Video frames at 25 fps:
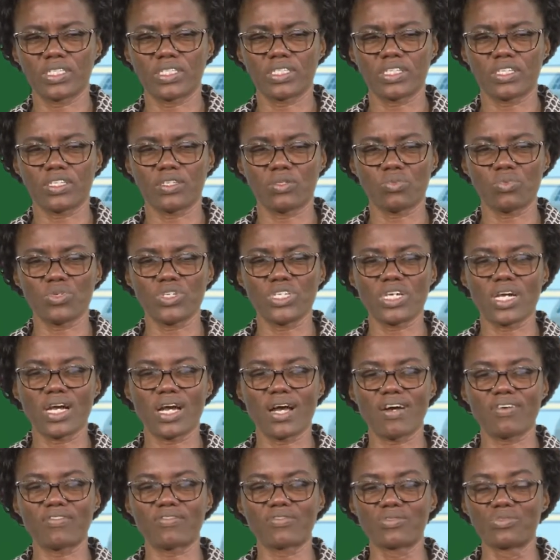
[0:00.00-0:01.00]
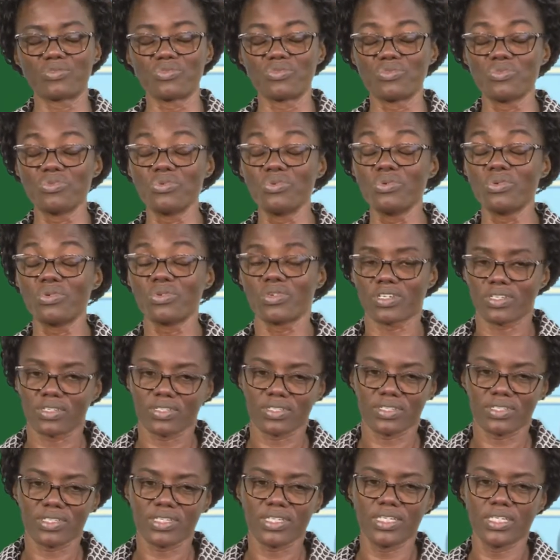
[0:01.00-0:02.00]
Then we have
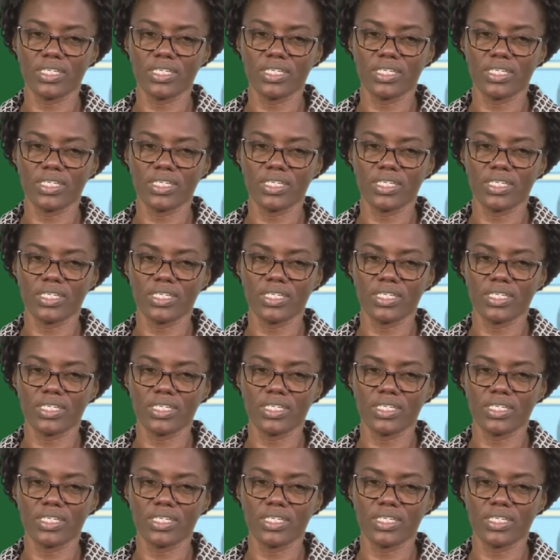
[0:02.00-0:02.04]
rural.